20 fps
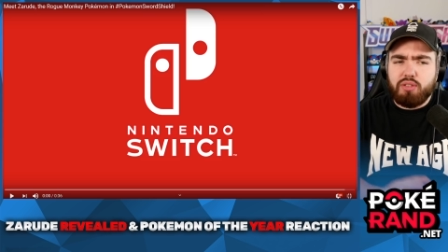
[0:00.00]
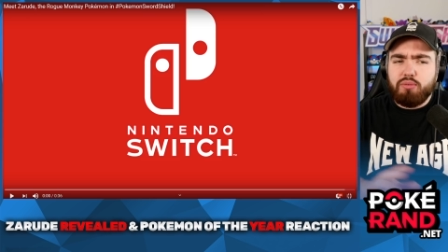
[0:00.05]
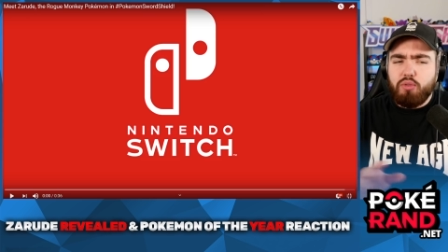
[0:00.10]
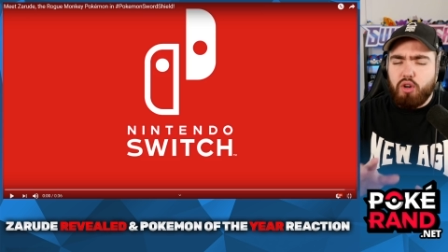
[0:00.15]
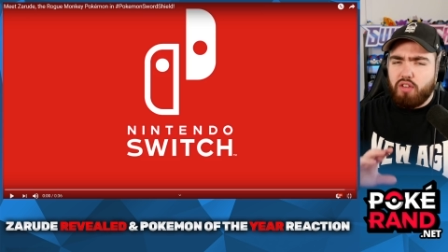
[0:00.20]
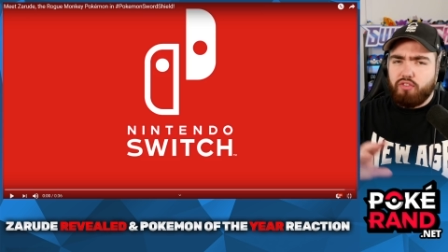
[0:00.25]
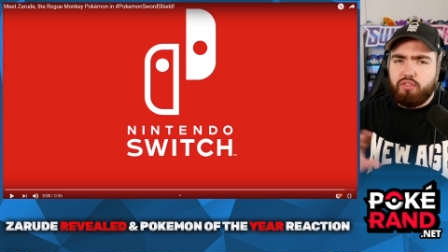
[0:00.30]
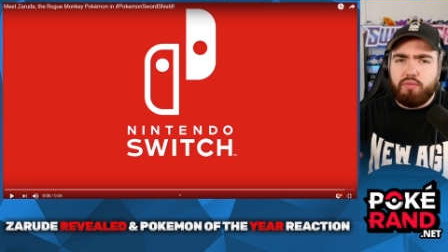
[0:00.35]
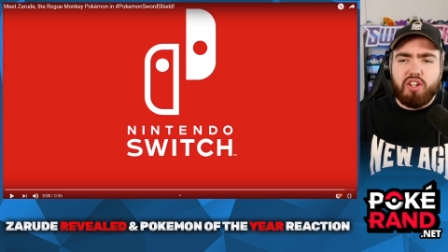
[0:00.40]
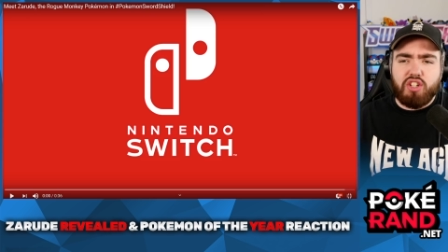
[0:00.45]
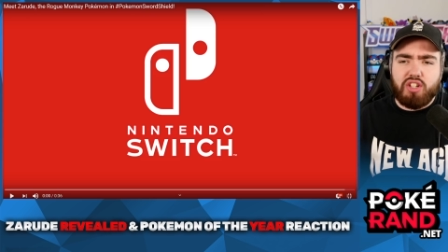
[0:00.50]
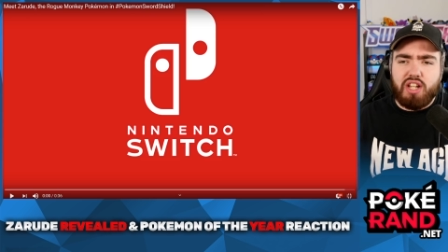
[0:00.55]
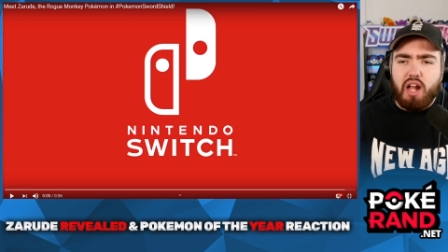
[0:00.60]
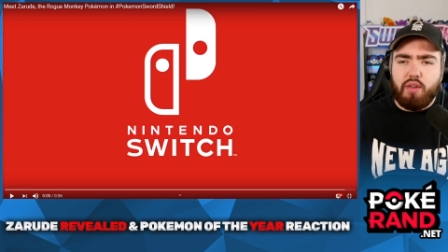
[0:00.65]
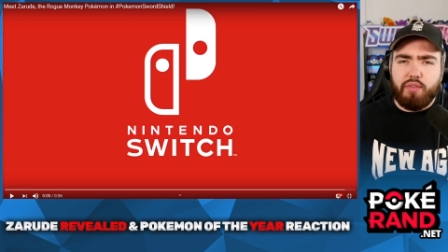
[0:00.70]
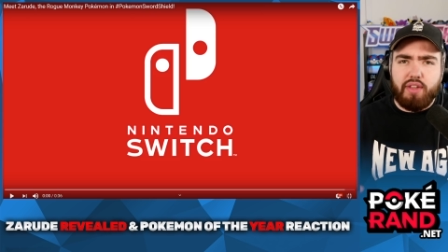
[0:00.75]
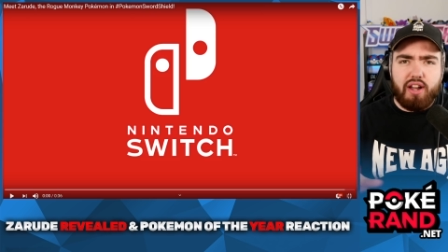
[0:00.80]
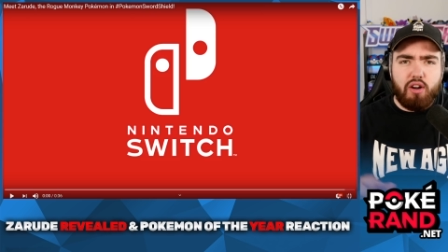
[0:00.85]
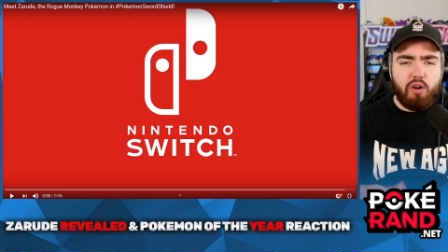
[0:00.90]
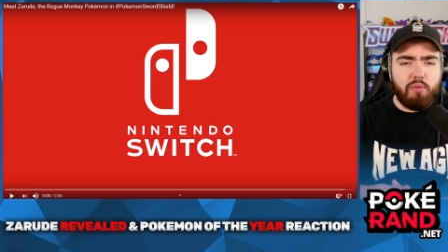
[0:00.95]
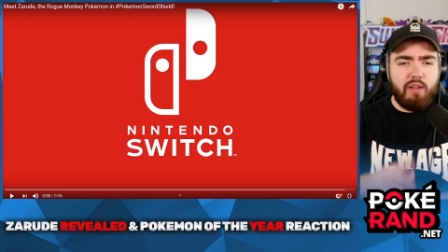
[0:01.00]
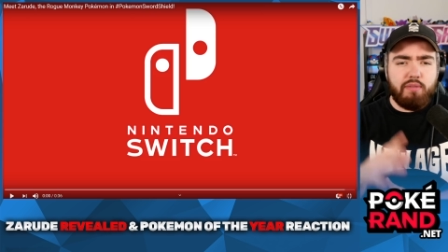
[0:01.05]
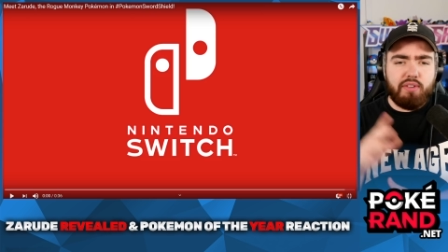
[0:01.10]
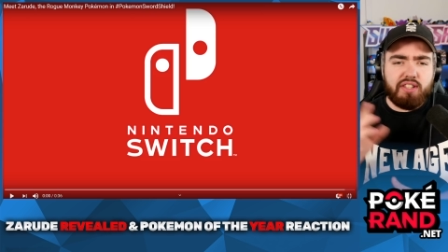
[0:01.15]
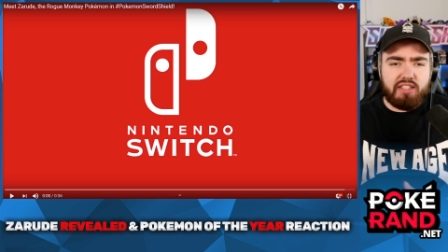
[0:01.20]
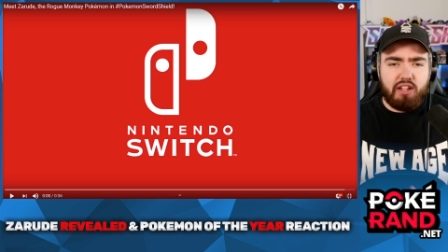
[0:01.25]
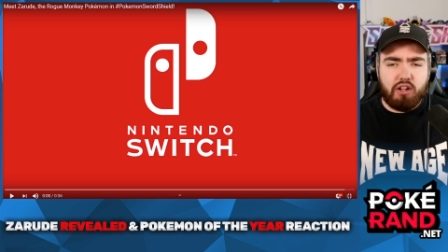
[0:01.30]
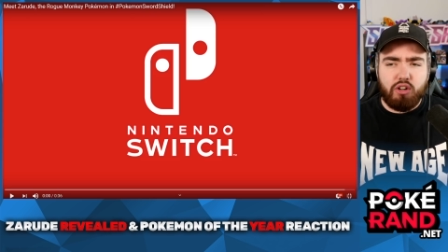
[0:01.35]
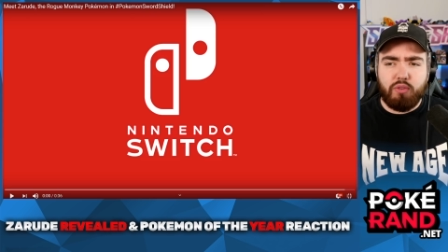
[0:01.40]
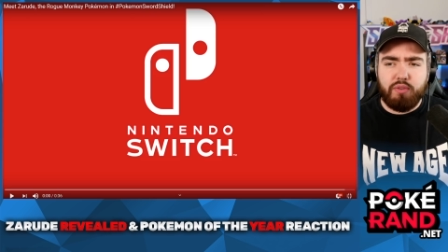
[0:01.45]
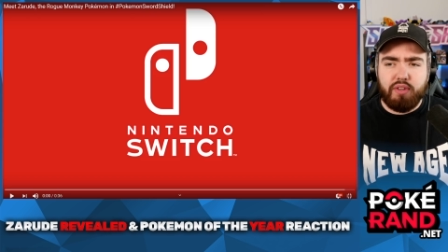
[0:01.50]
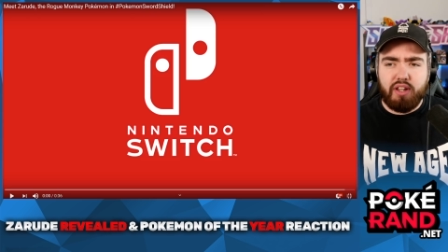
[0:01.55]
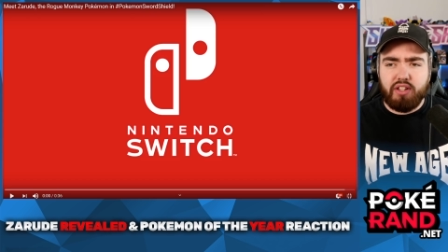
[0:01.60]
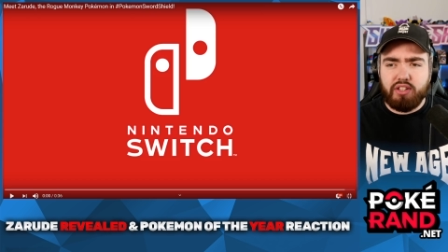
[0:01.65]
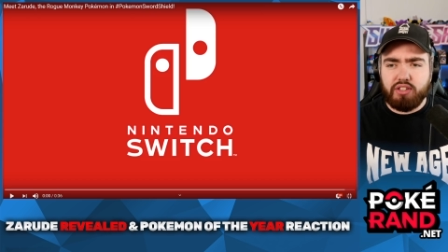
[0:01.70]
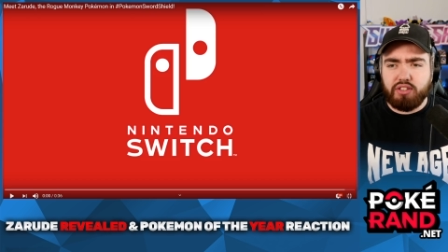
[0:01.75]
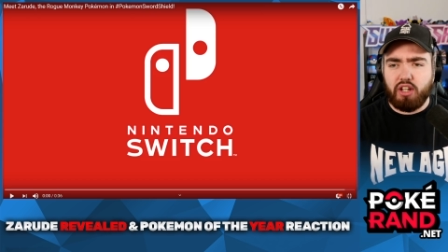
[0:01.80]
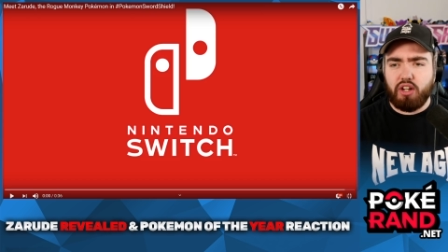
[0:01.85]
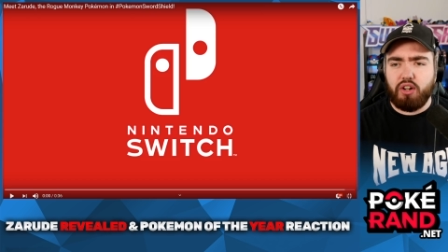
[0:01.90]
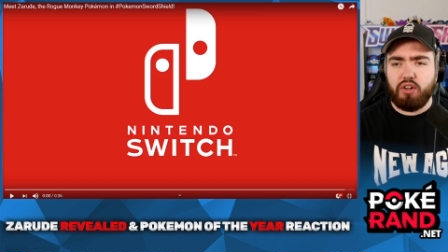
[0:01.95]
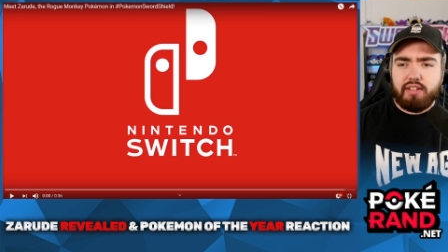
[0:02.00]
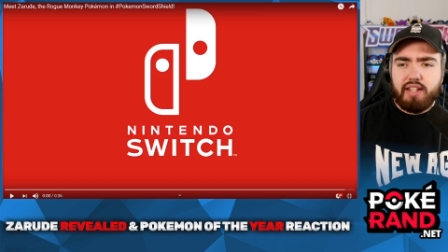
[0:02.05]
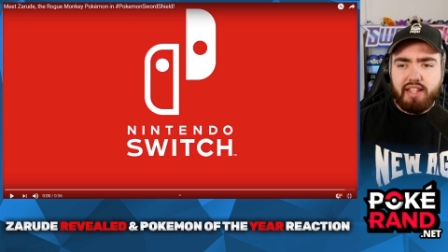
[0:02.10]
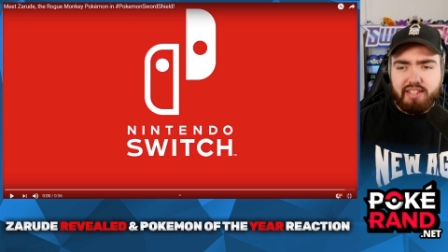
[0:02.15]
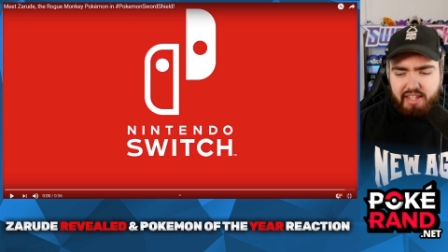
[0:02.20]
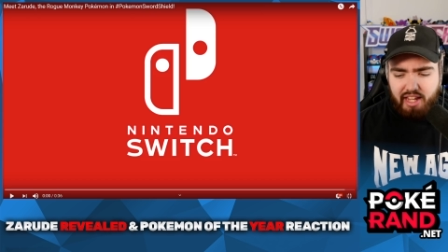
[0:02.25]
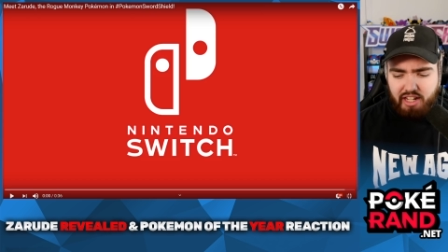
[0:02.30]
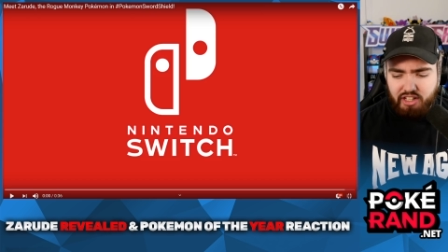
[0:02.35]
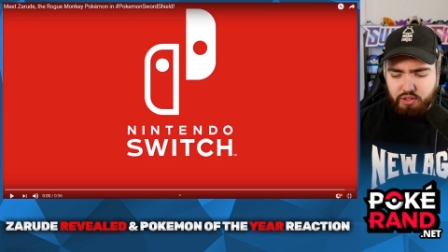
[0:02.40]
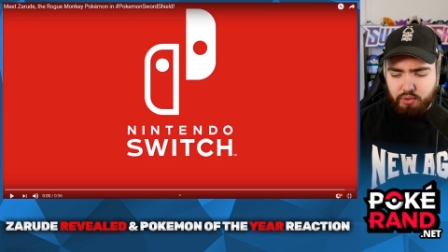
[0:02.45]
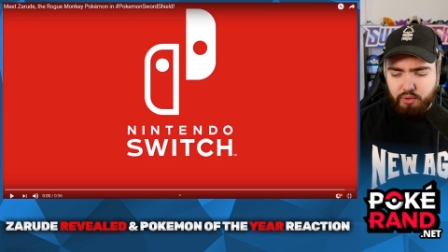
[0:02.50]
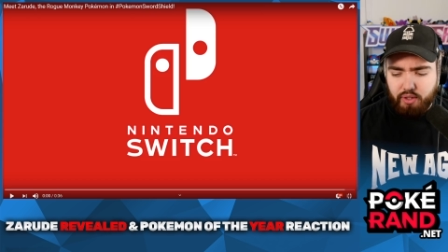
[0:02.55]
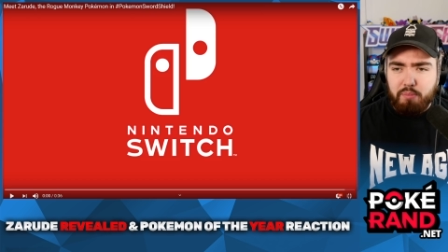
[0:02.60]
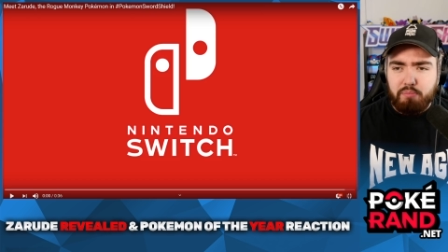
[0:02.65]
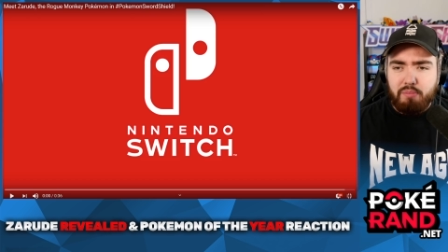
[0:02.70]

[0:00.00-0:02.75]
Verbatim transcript: some more information out there or maybe Serebii, so let's get into it.